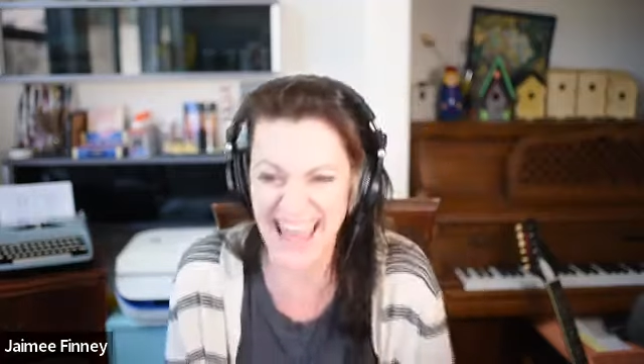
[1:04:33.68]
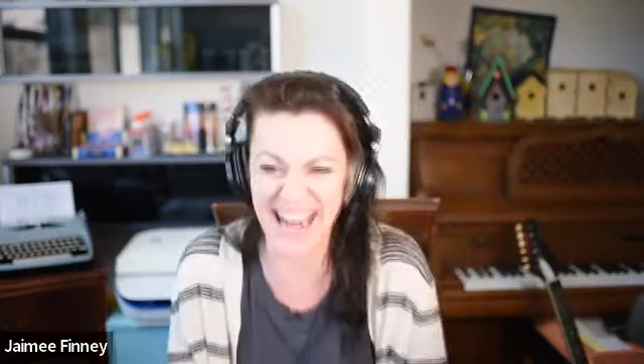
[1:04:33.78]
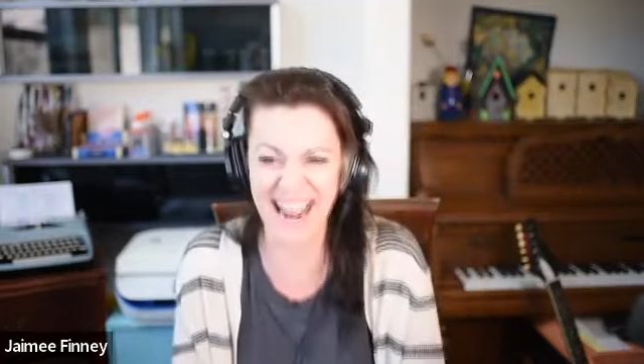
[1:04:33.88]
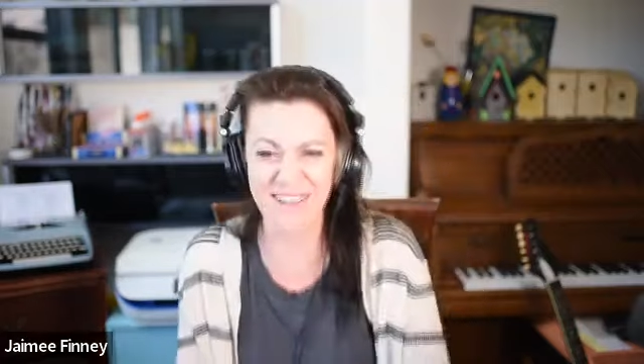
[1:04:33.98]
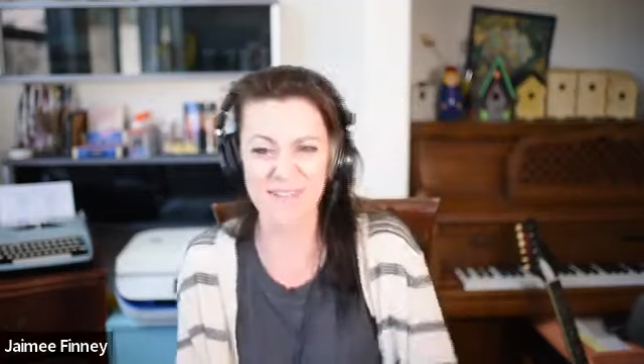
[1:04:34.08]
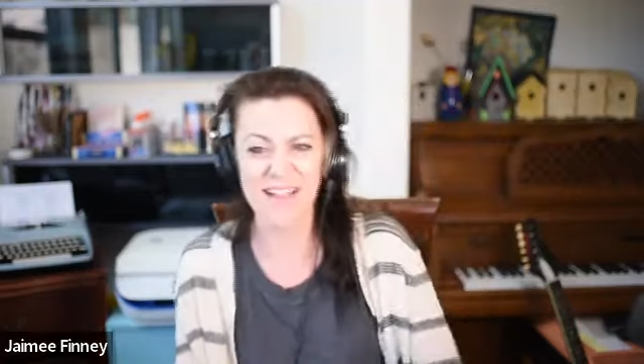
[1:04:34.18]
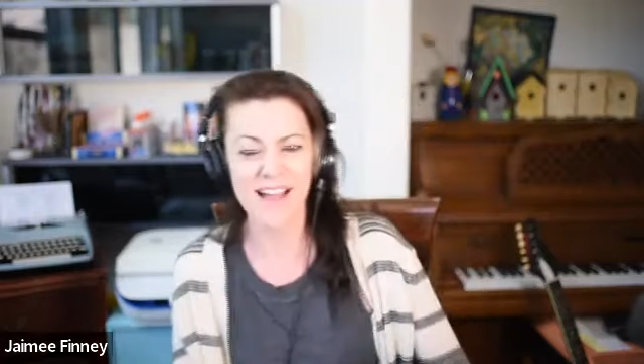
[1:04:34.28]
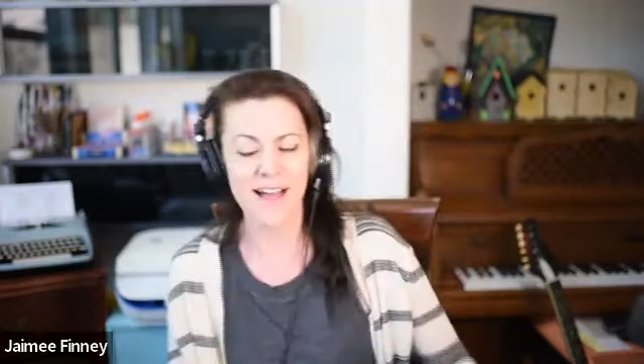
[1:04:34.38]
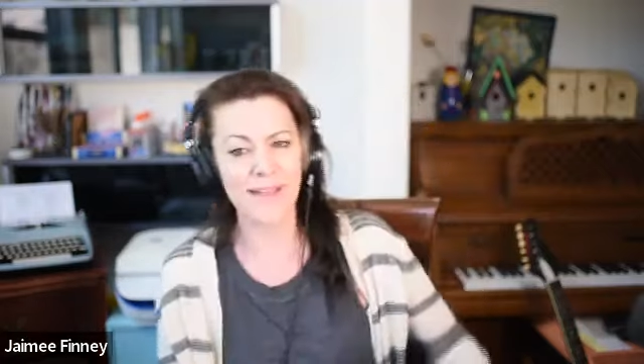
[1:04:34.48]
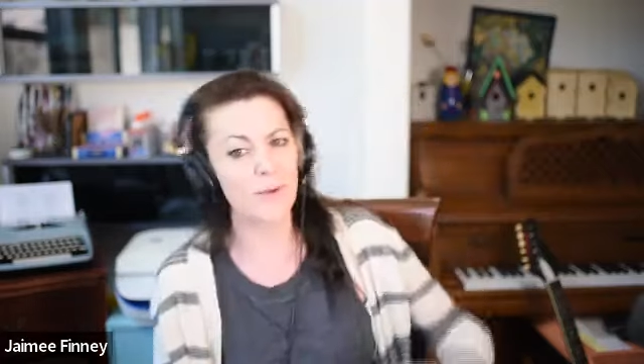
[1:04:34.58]

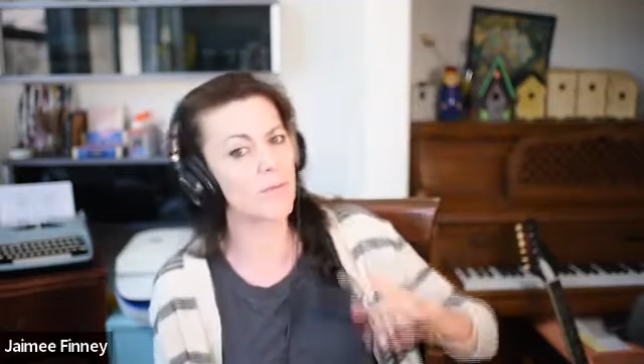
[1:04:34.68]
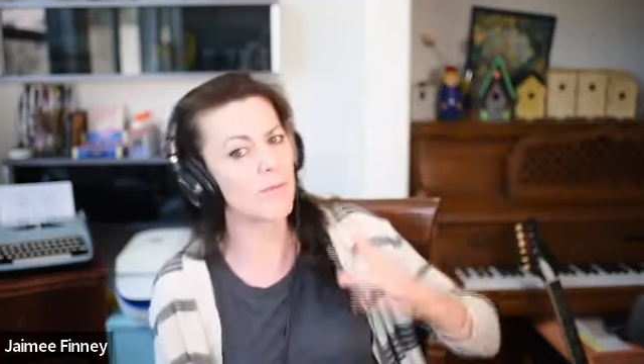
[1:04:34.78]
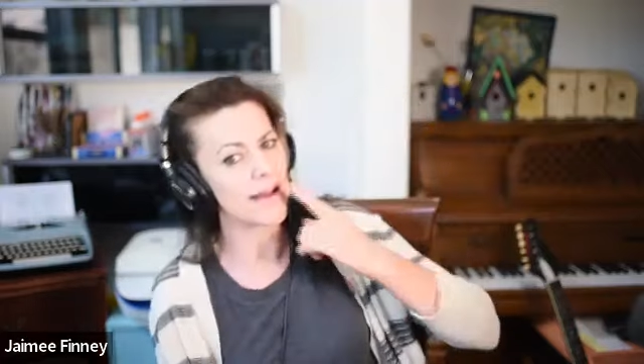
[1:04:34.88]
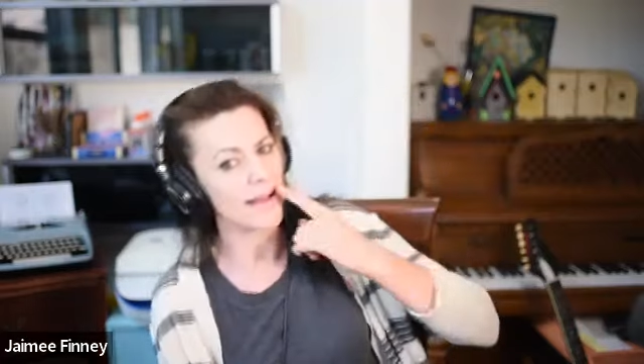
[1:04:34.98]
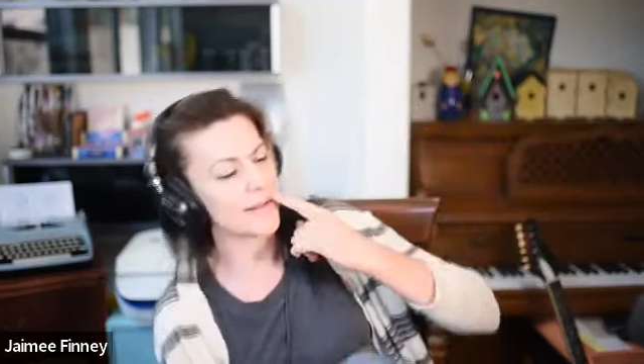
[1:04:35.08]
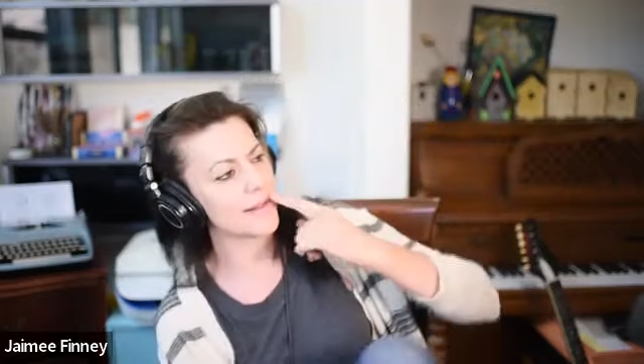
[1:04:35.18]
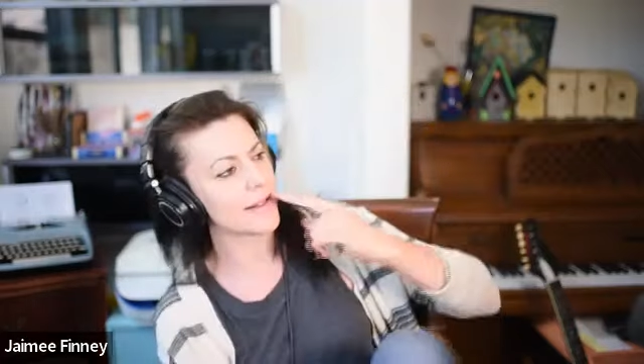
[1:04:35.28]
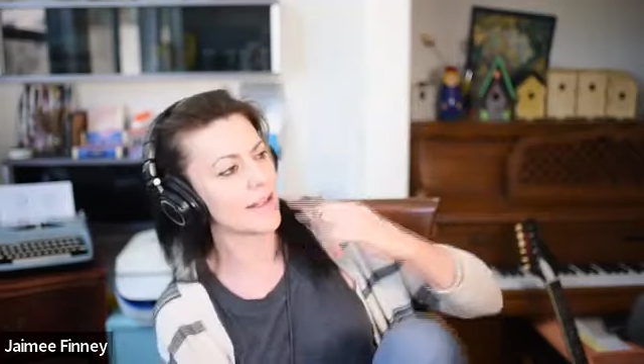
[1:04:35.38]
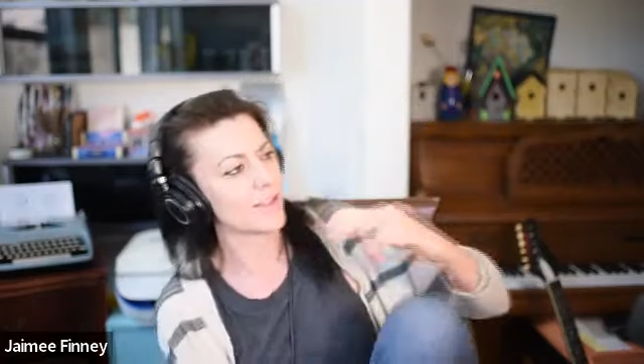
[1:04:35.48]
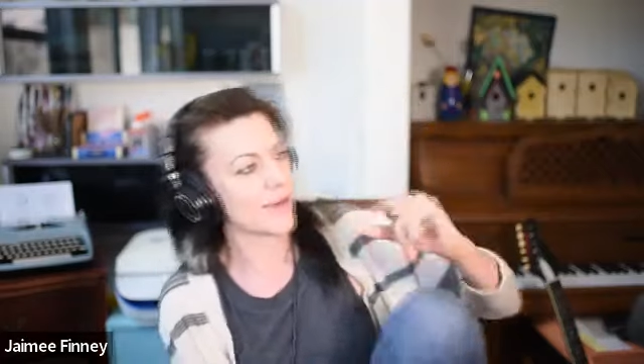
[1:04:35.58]
I'm like, well,
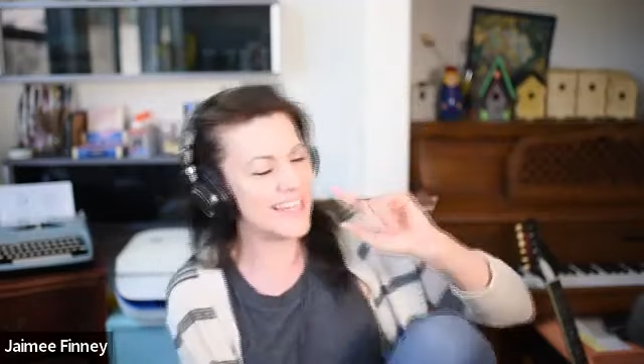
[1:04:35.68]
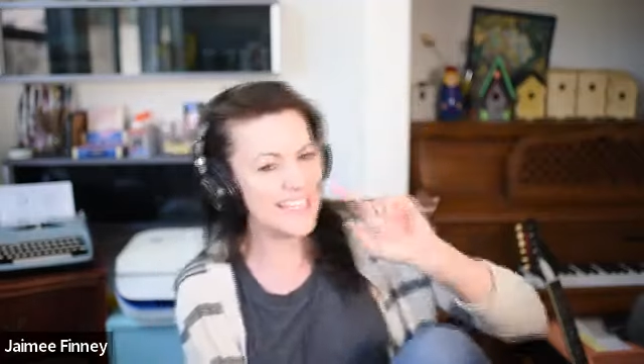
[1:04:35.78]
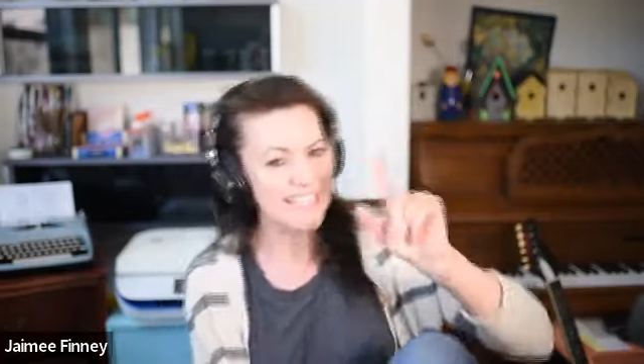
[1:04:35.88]
do I need